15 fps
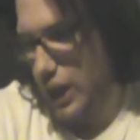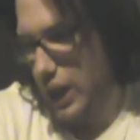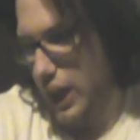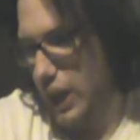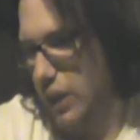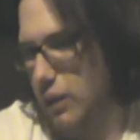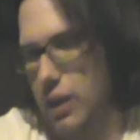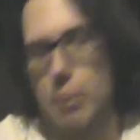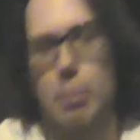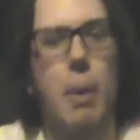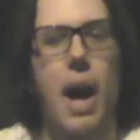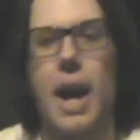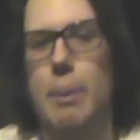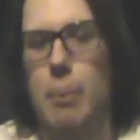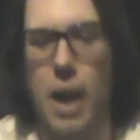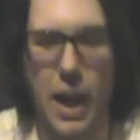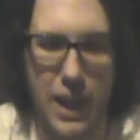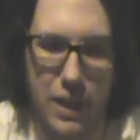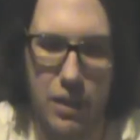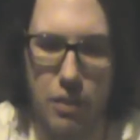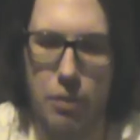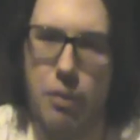And in my
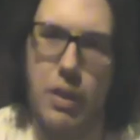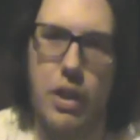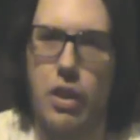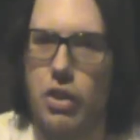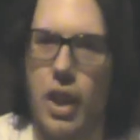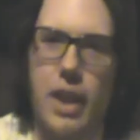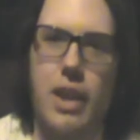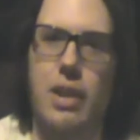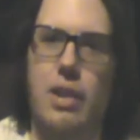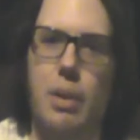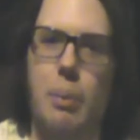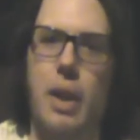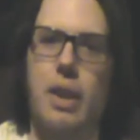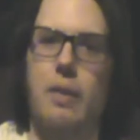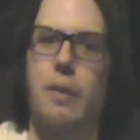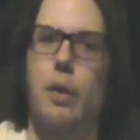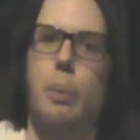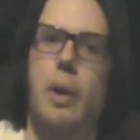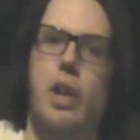mind, the second you make a Full Metal